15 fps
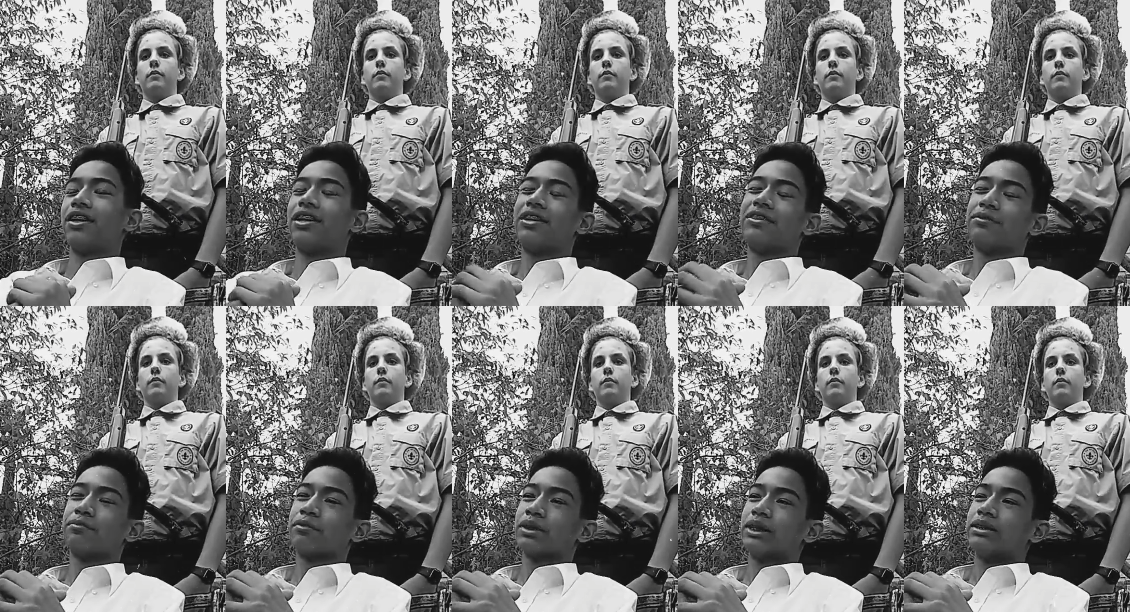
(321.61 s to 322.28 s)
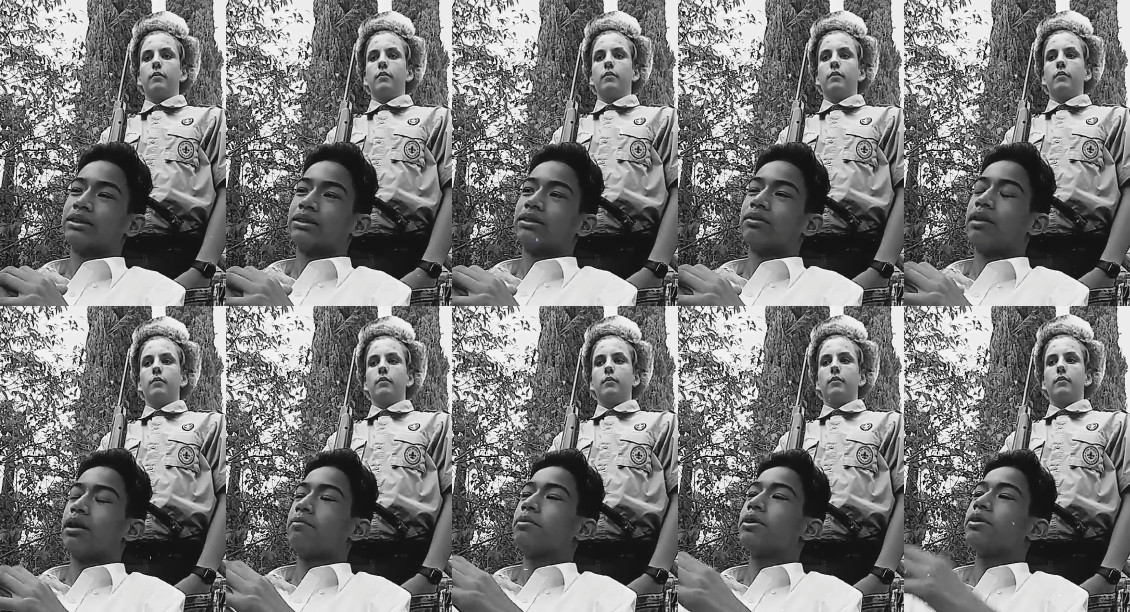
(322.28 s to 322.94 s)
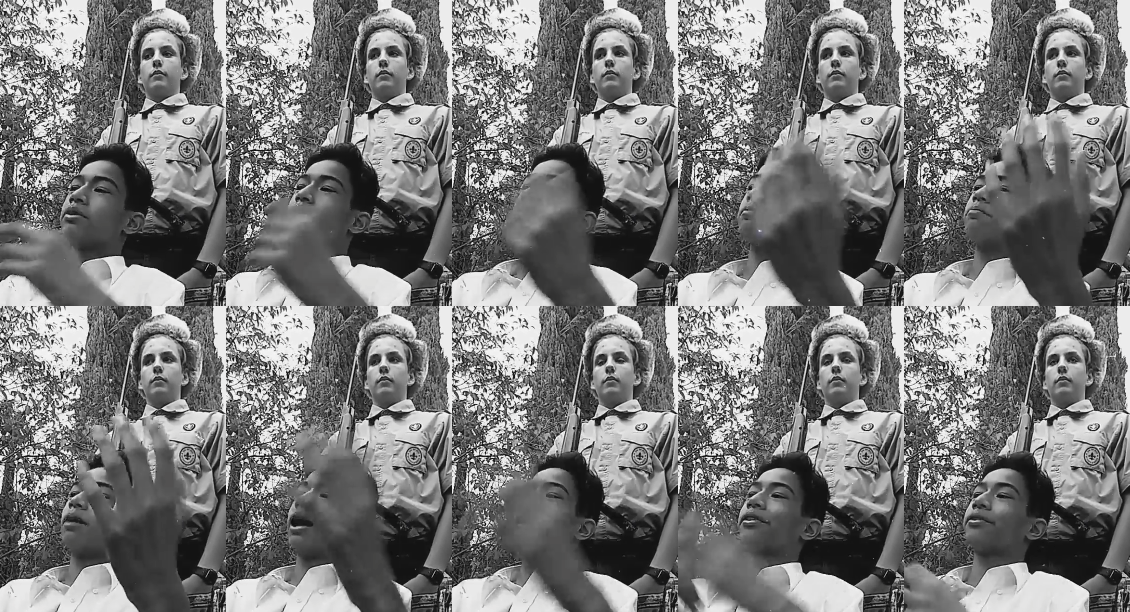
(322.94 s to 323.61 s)
Speaker 1: Um, I mean, the only
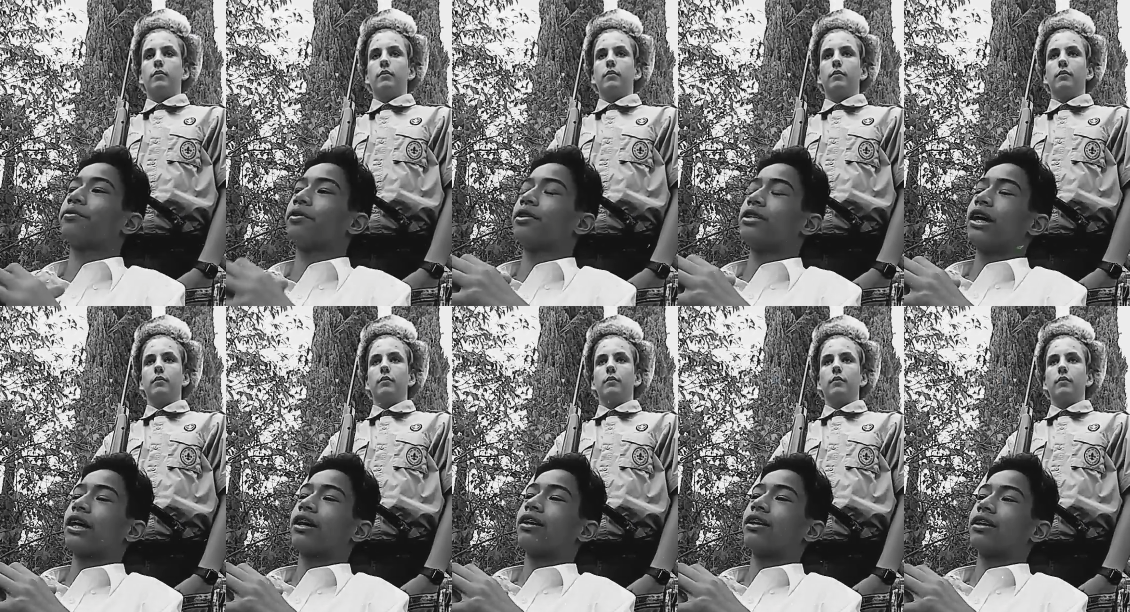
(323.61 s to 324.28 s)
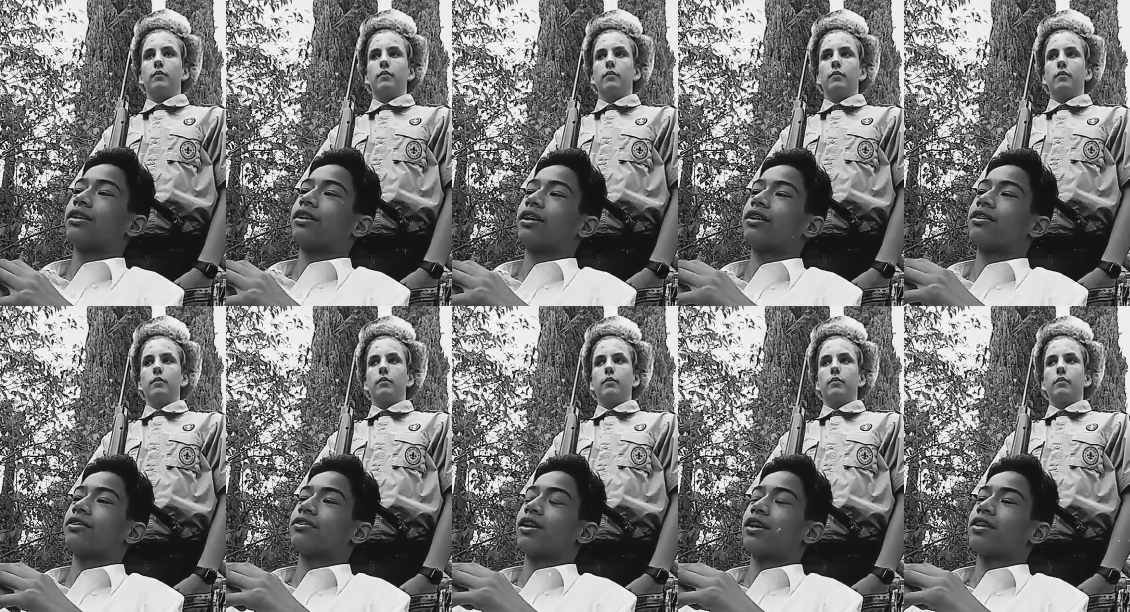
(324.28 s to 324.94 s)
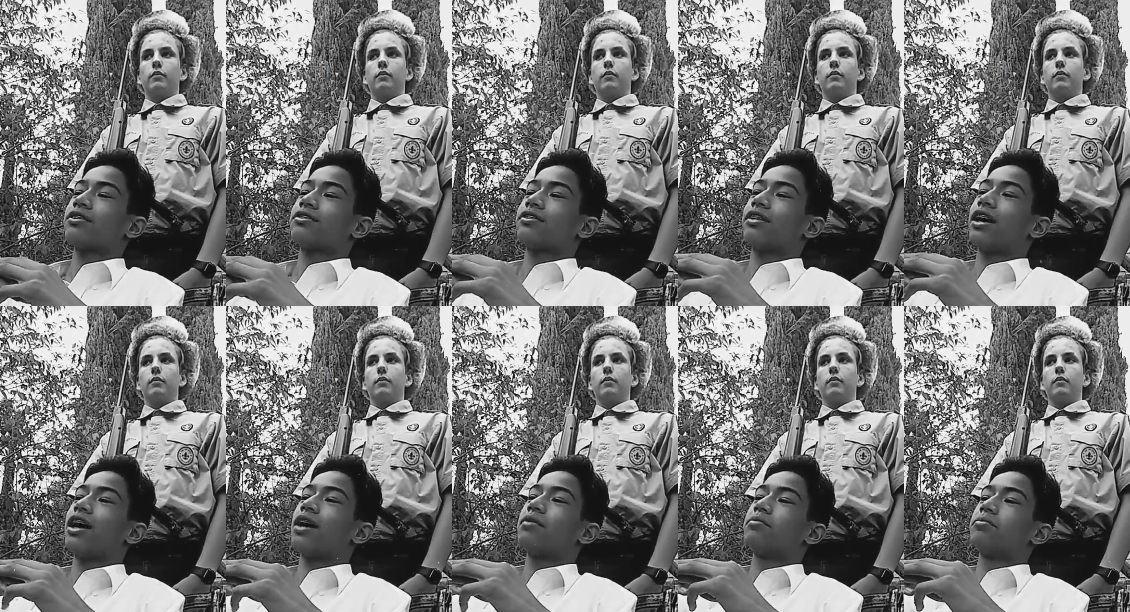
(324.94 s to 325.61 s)
bad thing really, I got like I got I got
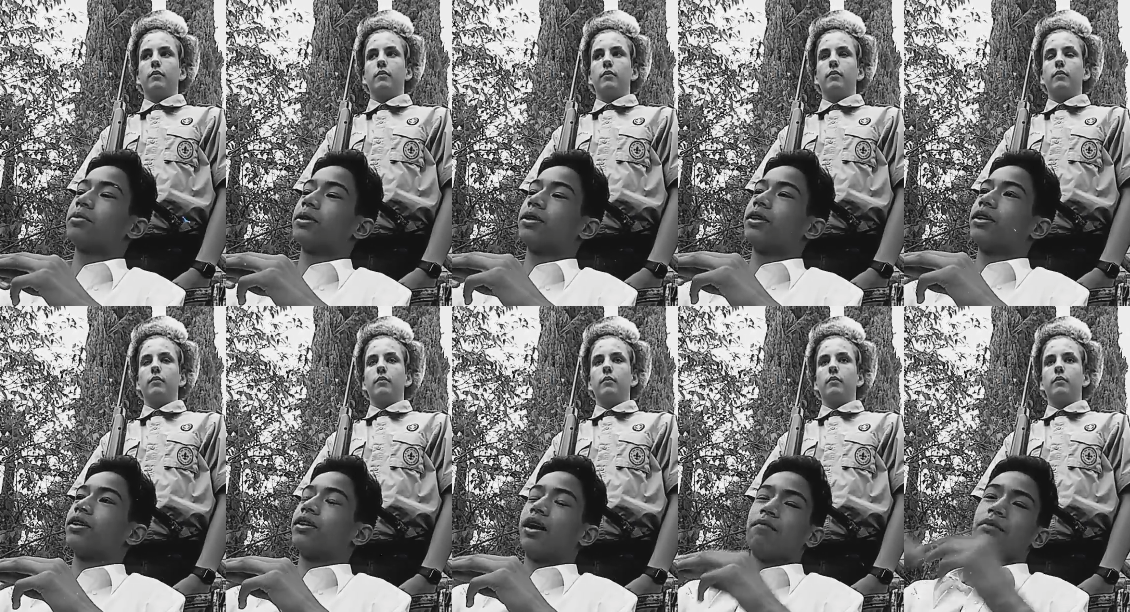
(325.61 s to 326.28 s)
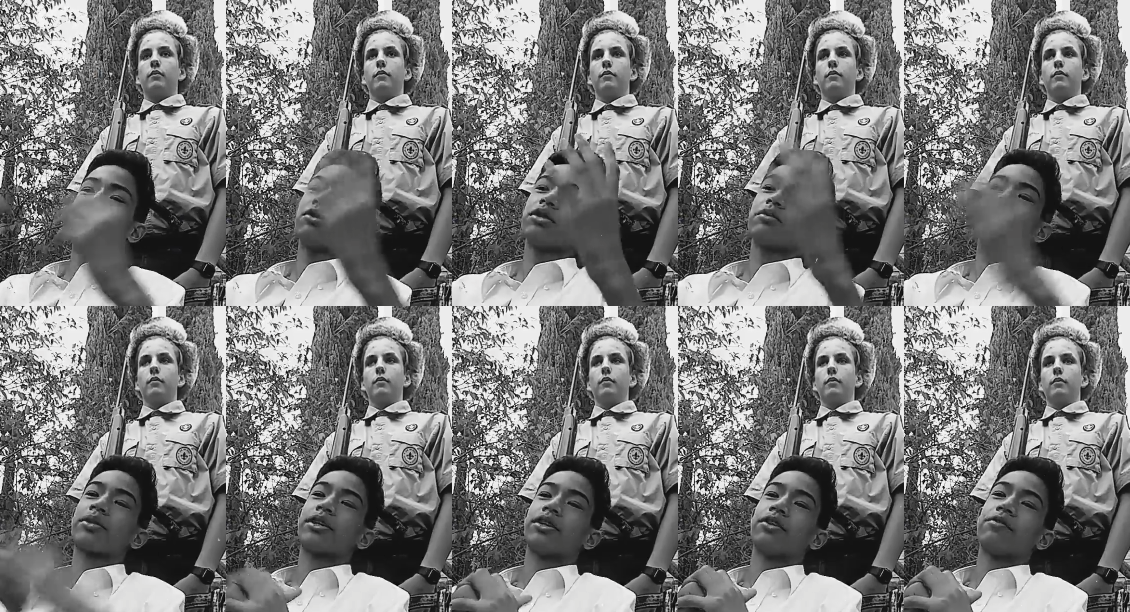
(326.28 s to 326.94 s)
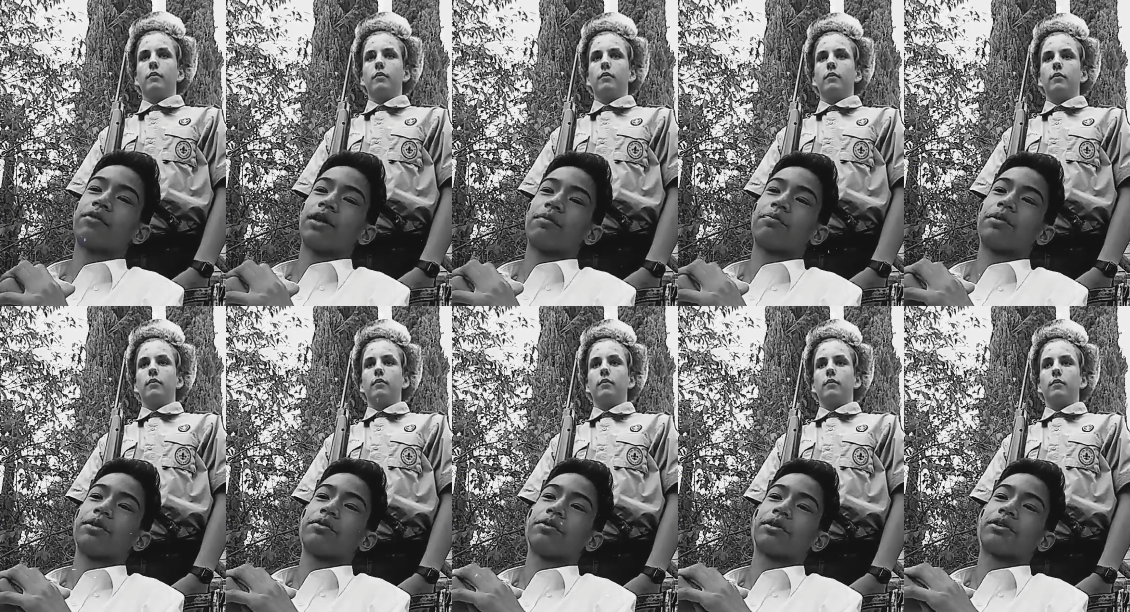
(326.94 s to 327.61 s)
stabbed, but I mean, I was able to get over that
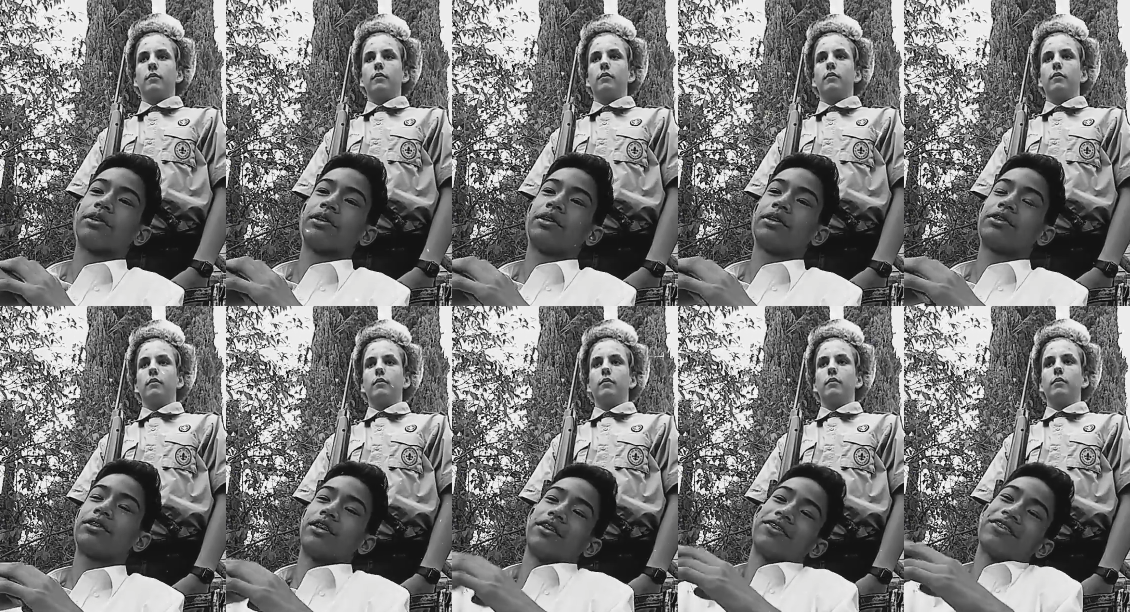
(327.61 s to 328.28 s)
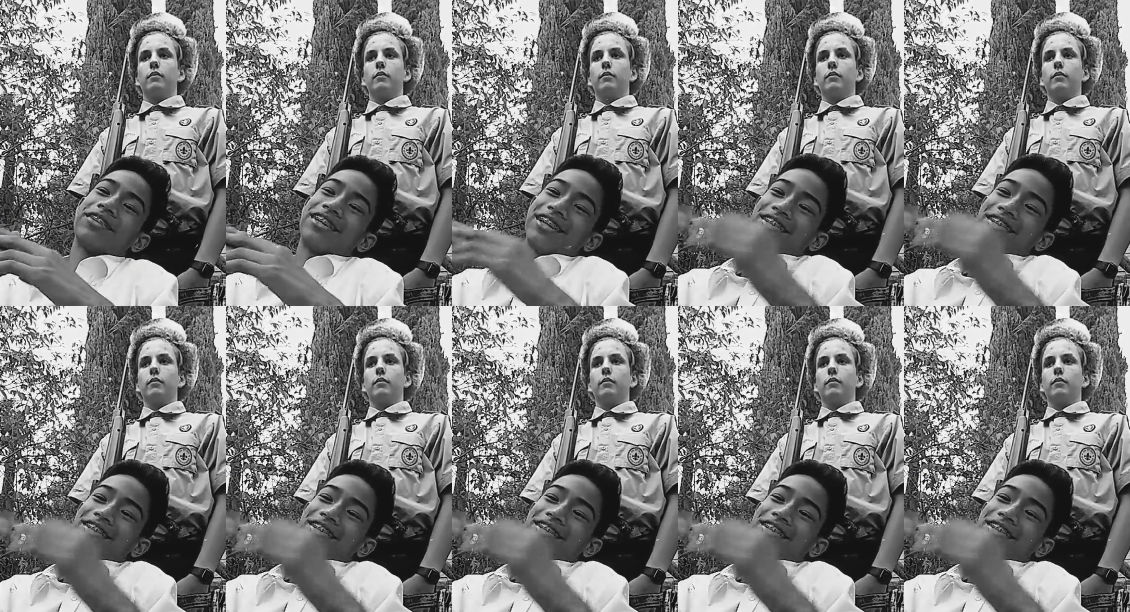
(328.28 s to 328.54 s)
pretty quickly. It's other than